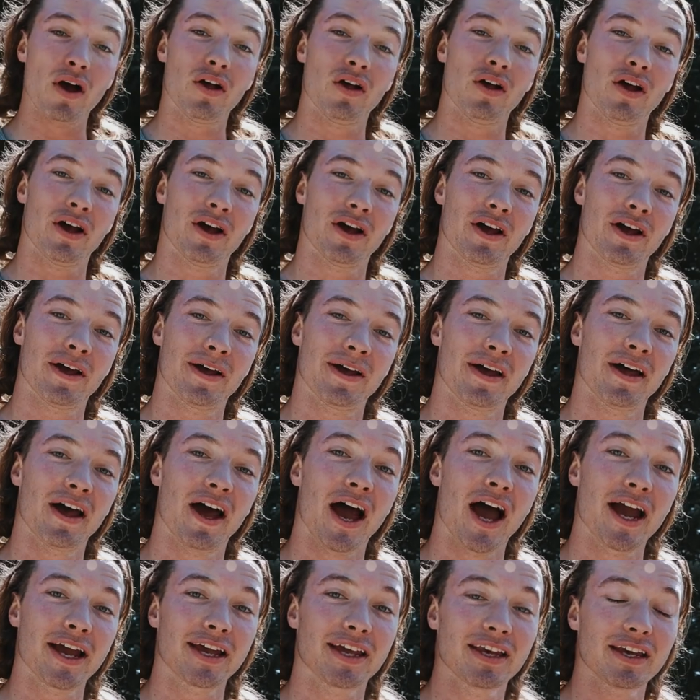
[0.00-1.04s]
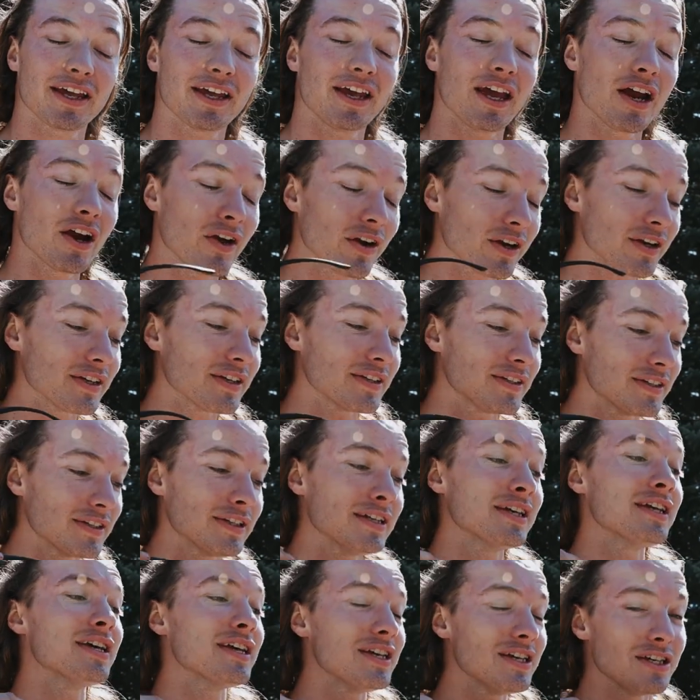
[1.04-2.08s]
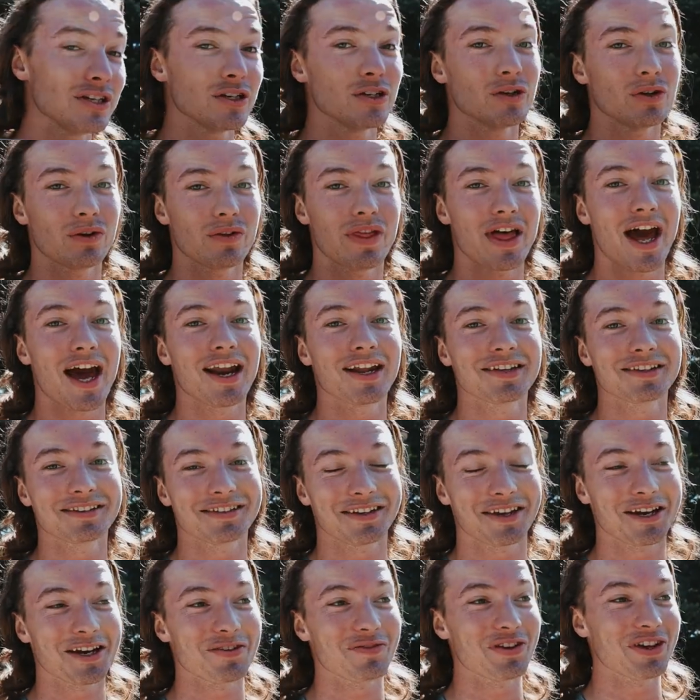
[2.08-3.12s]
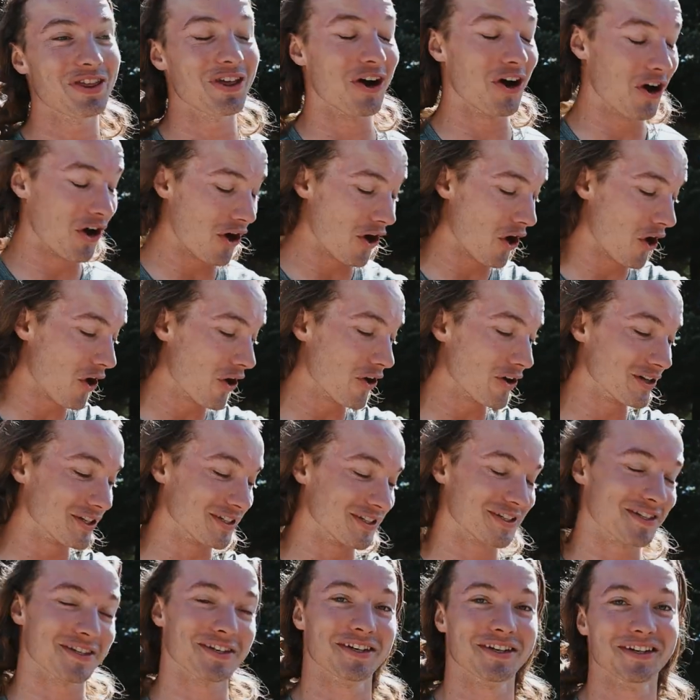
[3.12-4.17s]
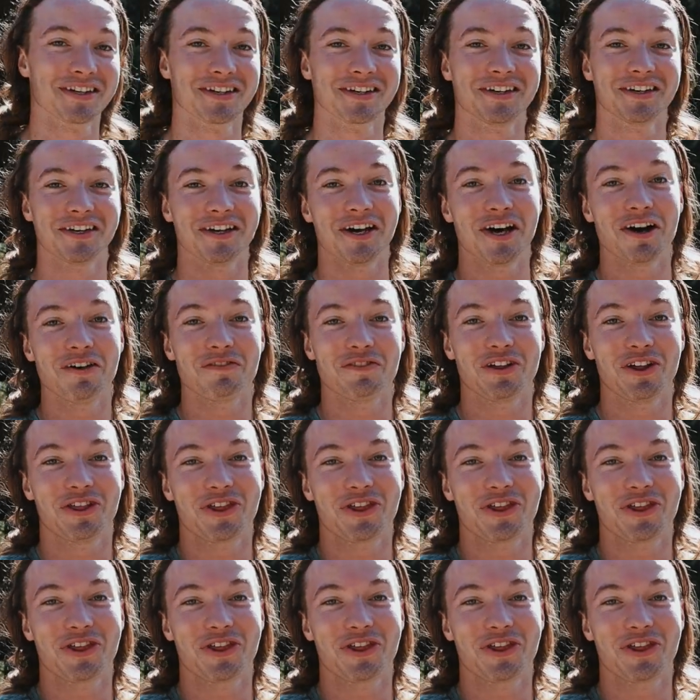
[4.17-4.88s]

I can guarantee you that is gonna be the hardest of the